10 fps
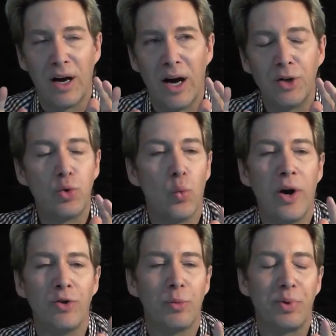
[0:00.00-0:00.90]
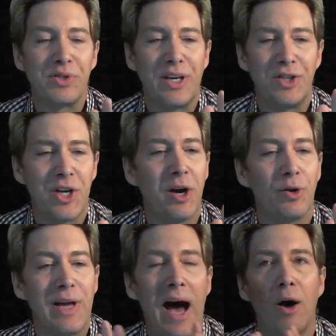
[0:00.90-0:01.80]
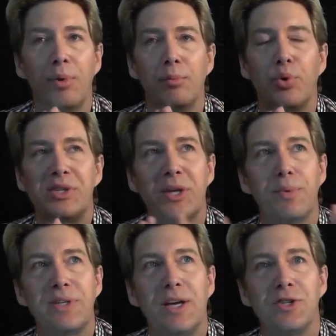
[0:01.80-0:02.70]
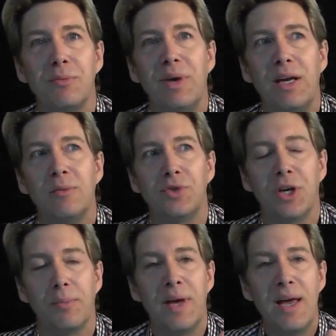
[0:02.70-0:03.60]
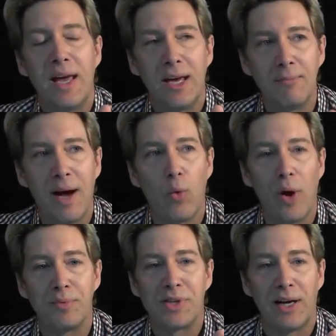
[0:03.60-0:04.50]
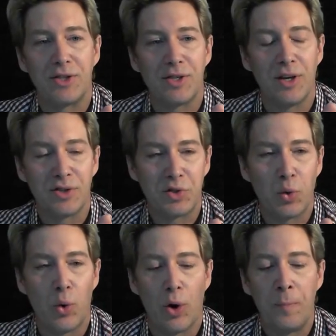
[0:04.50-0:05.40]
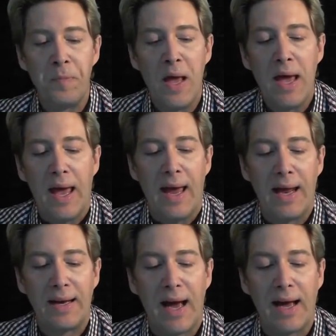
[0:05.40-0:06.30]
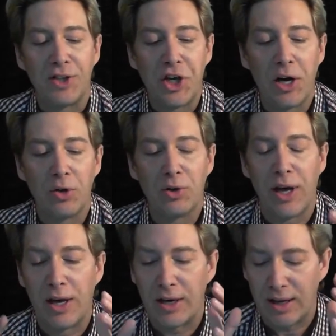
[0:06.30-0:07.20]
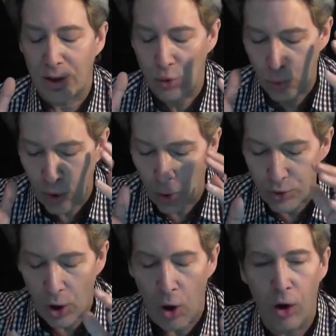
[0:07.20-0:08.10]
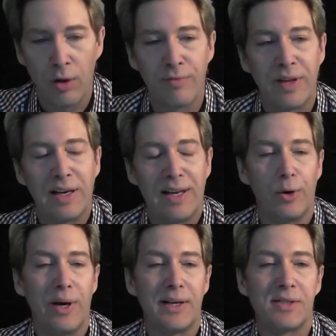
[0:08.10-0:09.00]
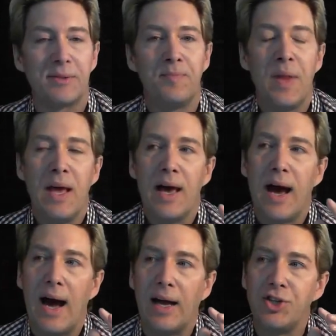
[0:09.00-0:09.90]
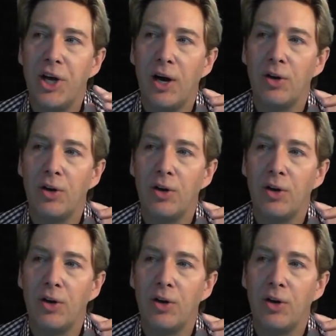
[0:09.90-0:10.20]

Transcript: 100% channeled album, Precipitation Mediumship, in my website's store. And I channeled and wrote all of the lyrics. A